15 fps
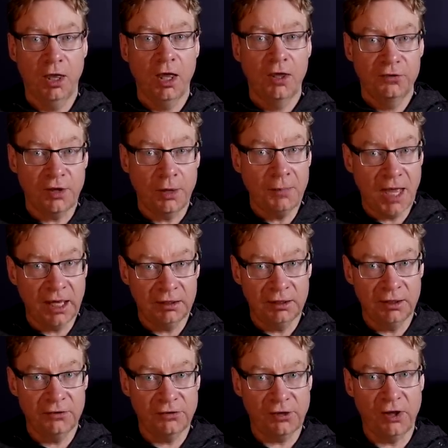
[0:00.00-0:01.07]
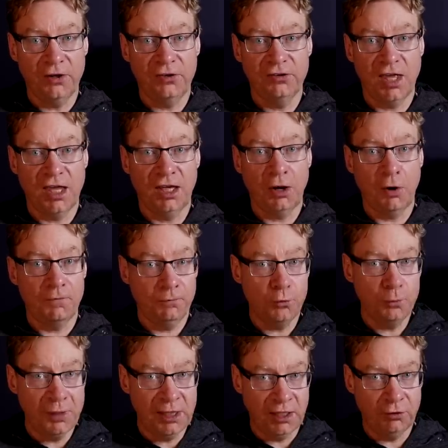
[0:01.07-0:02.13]
Some analysts are saying
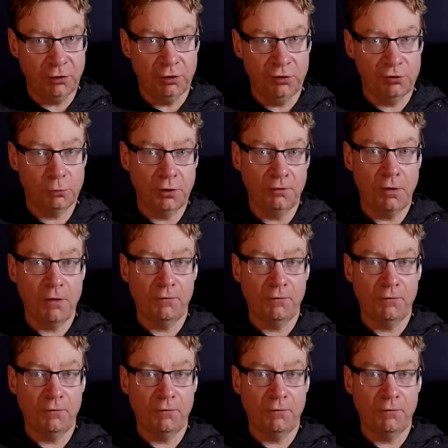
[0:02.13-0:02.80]
$4 billion with